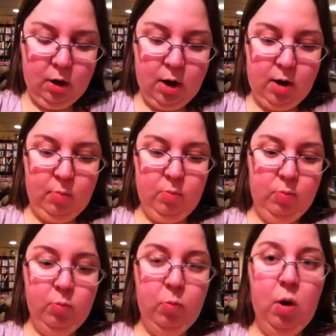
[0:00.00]
I
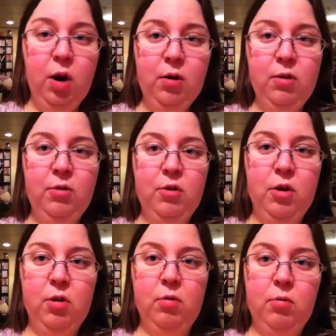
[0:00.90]
want to
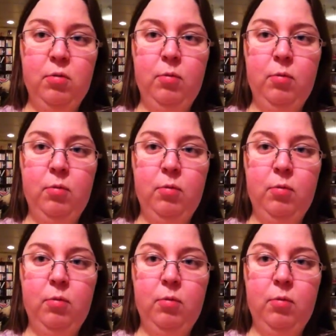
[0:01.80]
start